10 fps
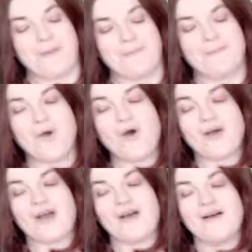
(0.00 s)

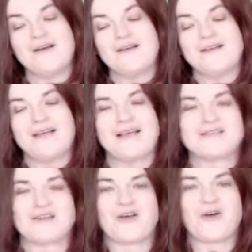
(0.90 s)
Mocha is
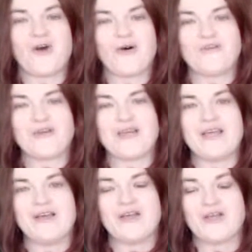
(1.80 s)
a coffee
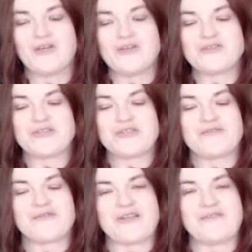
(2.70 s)
usually
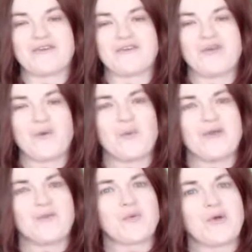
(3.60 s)
flavoured
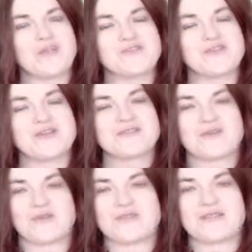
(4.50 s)
with which
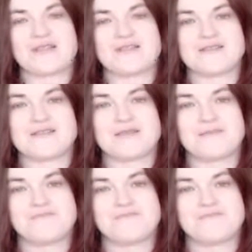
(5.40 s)
substance?